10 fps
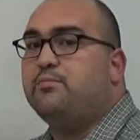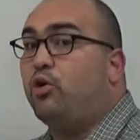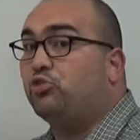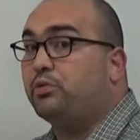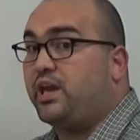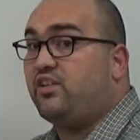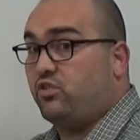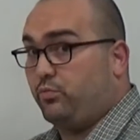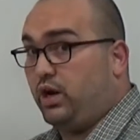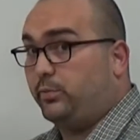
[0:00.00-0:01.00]

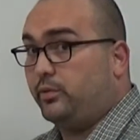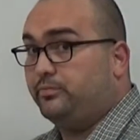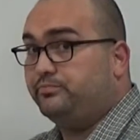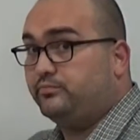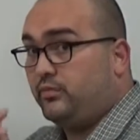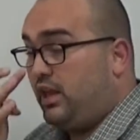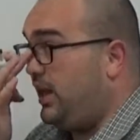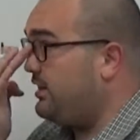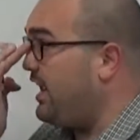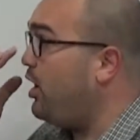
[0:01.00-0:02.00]
multiplication problem.
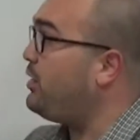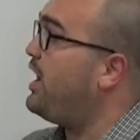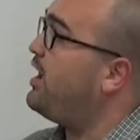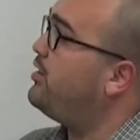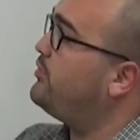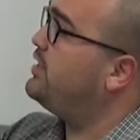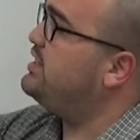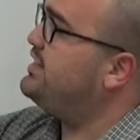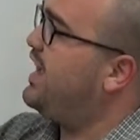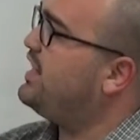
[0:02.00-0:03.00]
Now we have
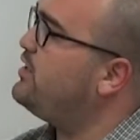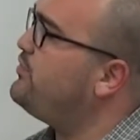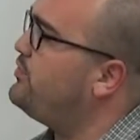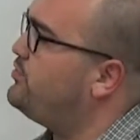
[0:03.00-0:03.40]
negative